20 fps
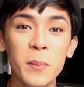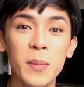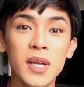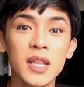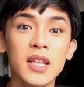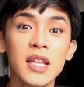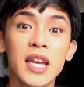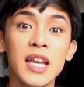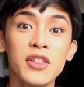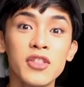
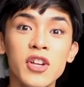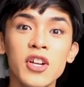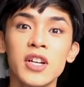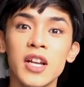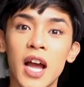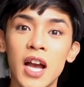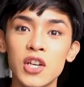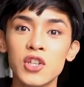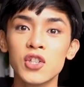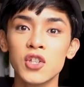But
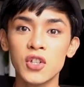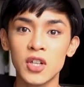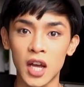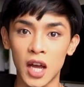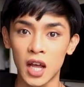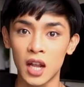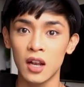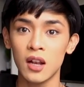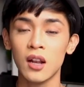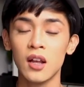
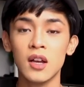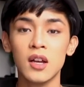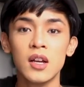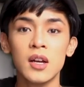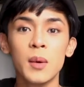international,